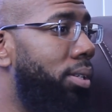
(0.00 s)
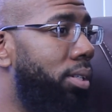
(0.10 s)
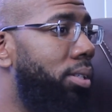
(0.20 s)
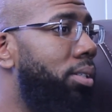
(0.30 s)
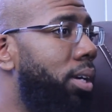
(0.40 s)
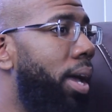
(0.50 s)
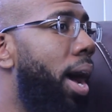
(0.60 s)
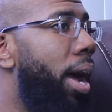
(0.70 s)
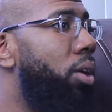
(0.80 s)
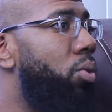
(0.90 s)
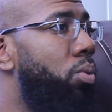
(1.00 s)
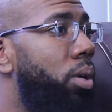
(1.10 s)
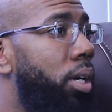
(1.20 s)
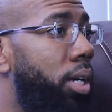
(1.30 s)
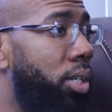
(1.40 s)
And this is the guy who
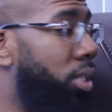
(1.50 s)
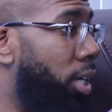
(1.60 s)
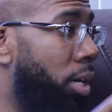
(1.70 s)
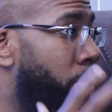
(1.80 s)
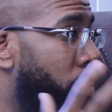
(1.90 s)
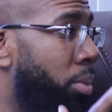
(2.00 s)
is keeping